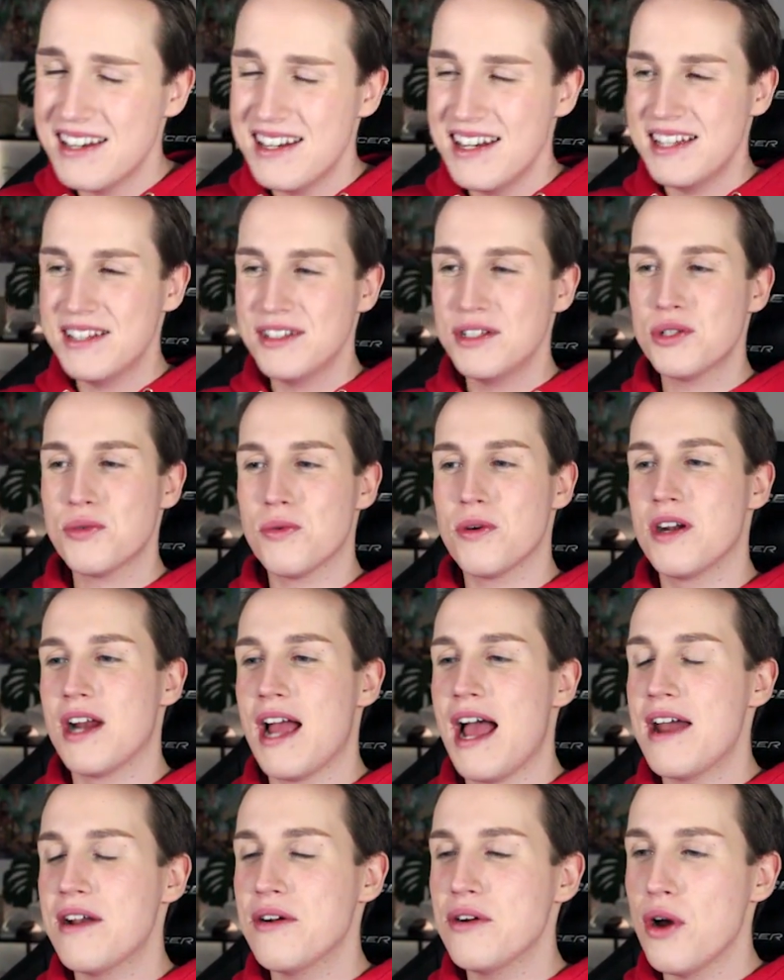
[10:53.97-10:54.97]
an English word?
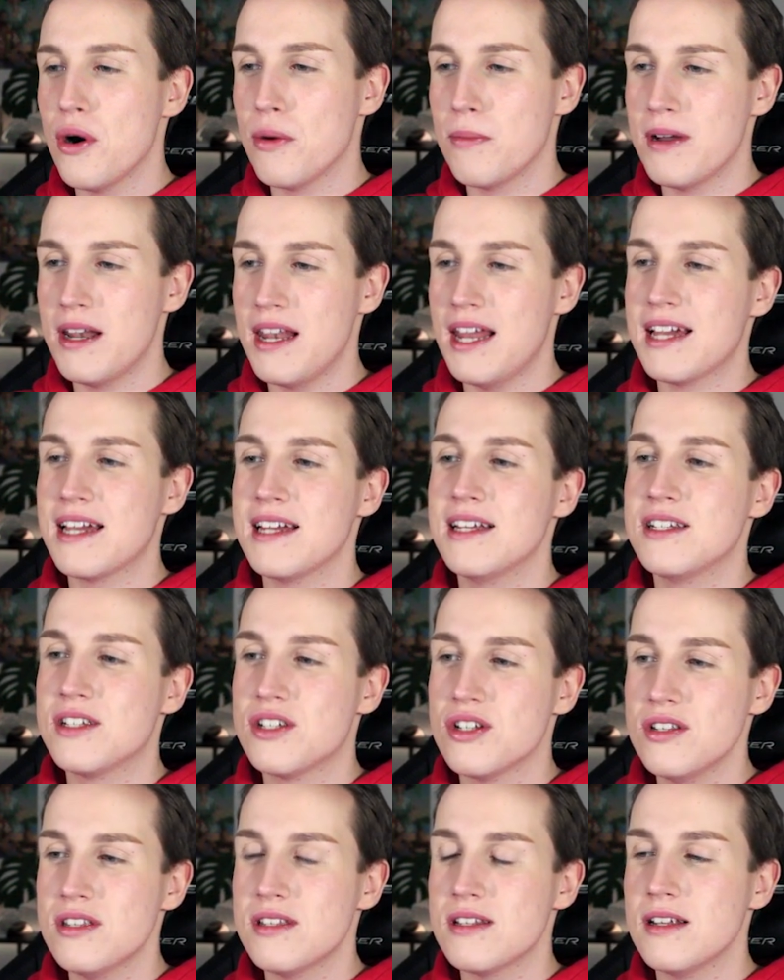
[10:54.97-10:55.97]
I don't know, but like it's
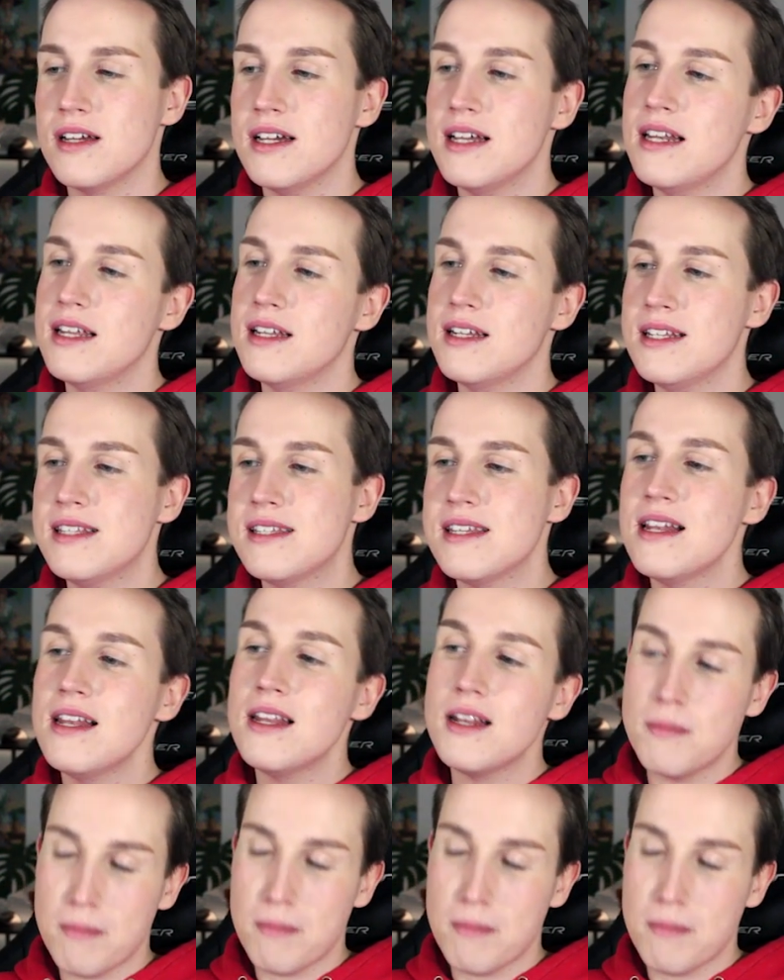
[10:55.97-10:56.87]
a little